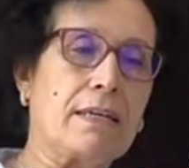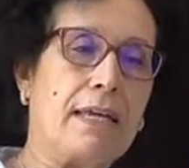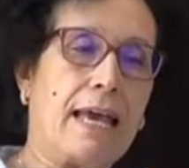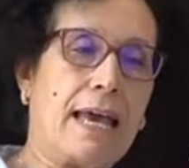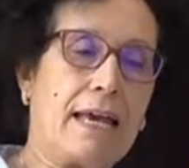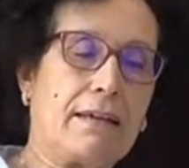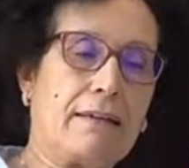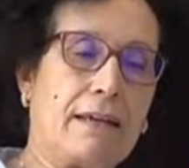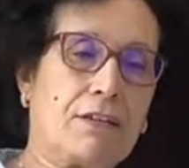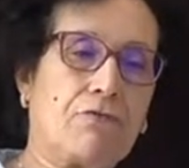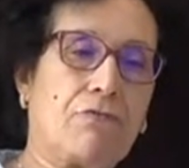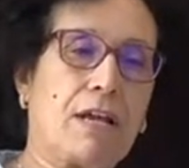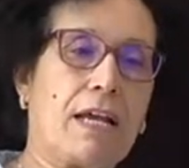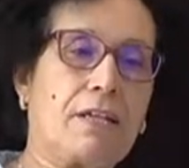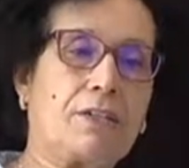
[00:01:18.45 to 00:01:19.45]
can
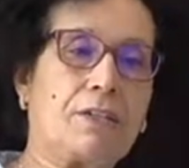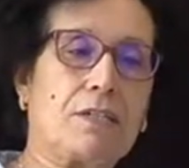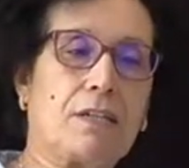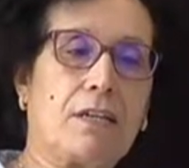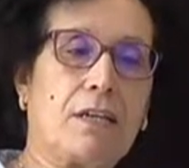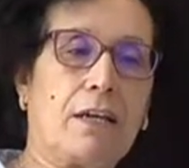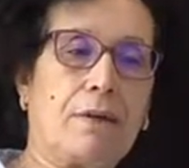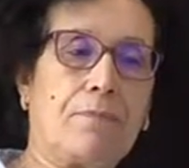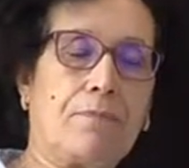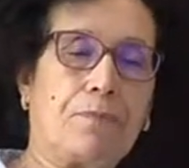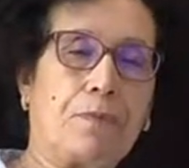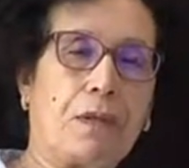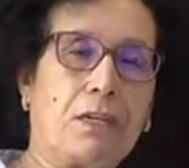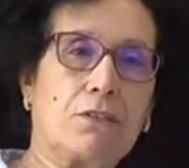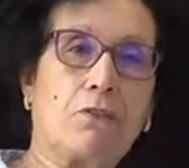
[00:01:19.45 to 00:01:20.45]
address
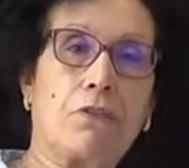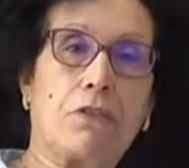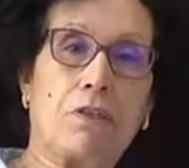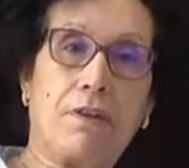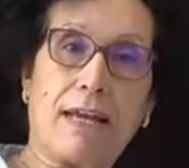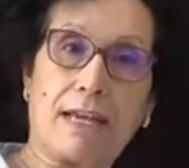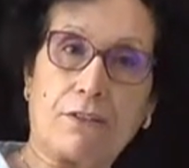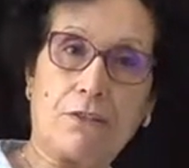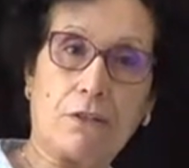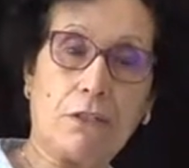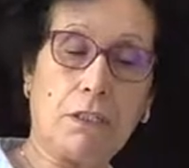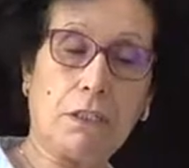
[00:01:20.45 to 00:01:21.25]
the threat